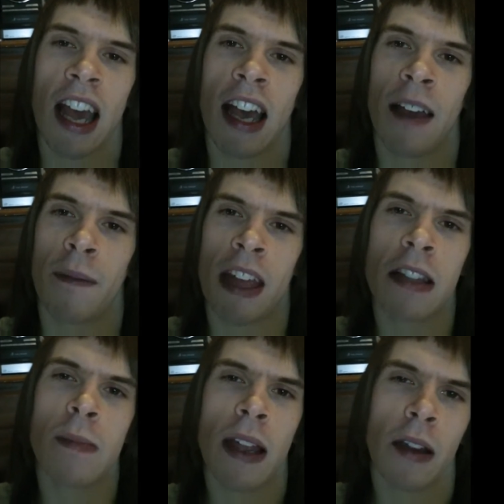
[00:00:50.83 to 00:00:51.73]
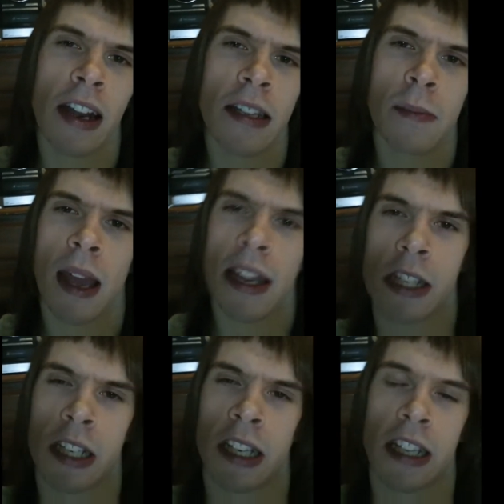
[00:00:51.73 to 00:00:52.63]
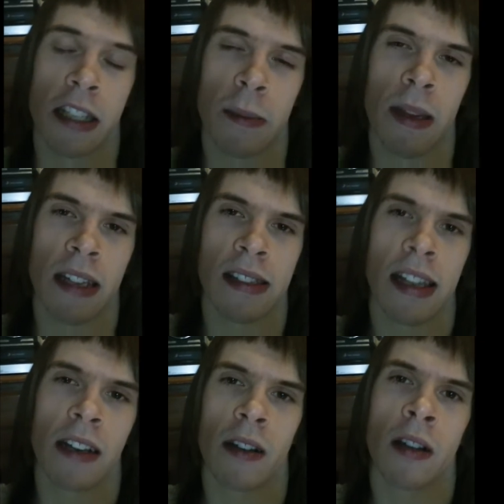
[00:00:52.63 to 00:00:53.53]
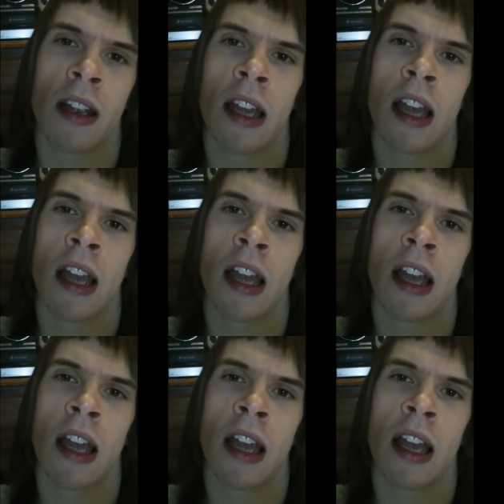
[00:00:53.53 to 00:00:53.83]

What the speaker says: That's my greatest passion, is to be a singer.